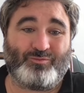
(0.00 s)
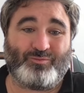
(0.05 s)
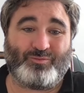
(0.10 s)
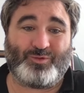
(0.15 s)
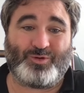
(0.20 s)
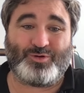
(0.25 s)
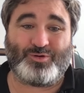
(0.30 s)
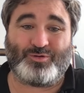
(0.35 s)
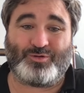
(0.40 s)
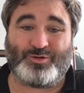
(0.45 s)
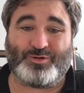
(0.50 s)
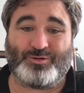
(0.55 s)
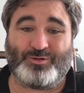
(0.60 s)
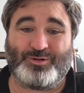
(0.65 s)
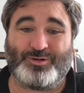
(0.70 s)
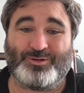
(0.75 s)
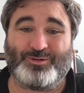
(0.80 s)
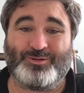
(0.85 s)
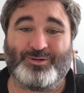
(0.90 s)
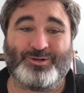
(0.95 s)

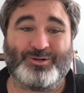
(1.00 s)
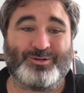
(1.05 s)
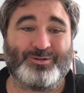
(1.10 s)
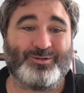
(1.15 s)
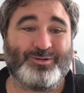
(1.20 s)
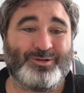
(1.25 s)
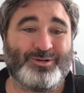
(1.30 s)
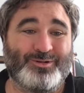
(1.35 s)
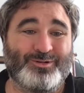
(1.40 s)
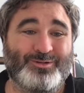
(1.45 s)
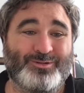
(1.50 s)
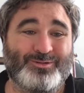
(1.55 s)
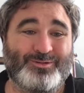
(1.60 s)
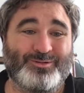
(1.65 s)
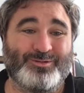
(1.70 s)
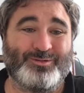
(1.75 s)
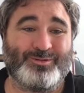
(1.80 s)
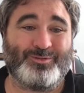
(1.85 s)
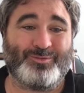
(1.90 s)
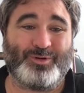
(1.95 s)

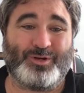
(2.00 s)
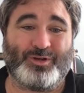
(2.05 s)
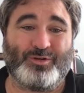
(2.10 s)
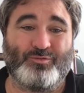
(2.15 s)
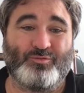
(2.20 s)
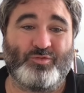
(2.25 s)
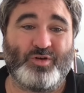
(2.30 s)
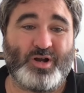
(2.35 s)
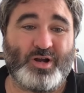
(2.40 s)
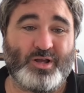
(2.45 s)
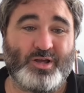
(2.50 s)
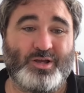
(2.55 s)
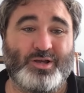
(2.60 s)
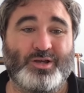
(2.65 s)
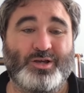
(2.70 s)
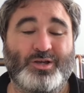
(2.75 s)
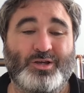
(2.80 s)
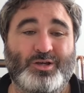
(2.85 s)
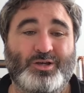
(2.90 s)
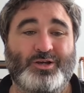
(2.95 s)
Cool. We can run
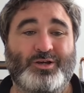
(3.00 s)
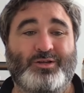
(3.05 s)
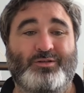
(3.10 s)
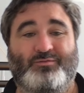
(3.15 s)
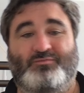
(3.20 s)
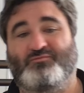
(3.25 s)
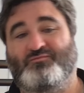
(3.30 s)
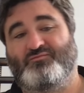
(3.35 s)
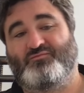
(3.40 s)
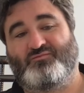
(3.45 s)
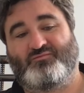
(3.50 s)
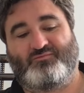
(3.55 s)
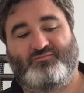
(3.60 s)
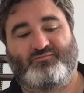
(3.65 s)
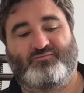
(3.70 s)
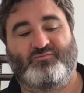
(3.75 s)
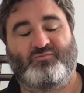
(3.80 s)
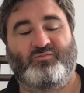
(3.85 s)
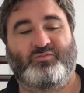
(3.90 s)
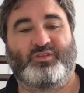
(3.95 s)
it.
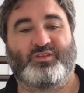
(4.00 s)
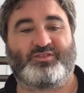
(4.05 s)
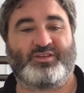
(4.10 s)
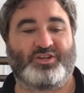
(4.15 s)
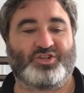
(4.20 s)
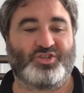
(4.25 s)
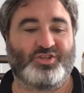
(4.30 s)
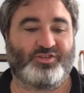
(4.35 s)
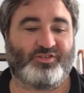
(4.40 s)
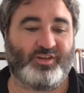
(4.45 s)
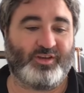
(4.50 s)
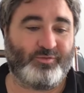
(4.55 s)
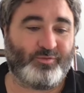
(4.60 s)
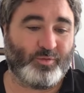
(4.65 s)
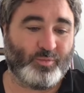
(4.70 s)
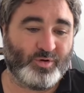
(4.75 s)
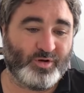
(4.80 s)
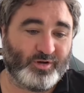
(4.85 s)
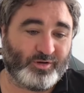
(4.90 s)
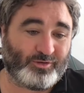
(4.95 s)
Let's actually see if
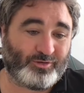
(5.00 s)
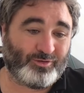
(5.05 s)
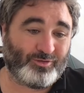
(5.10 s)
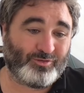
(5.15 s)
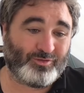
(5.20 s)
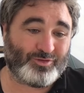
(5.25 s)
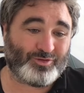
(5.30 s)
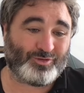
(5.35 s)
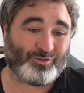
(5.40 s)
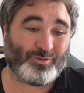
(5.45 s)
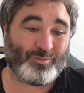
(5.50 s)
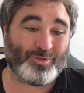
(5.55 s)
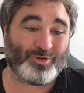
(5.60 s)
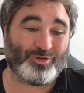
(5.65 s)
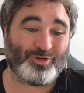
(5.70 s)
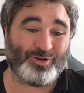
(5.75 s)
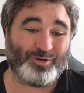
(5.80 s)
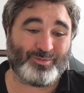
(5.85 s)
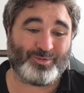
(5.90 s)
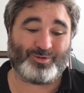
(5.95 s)
it works just from the
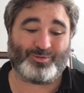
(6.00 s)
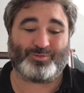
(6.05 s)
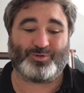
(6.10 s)
terminal,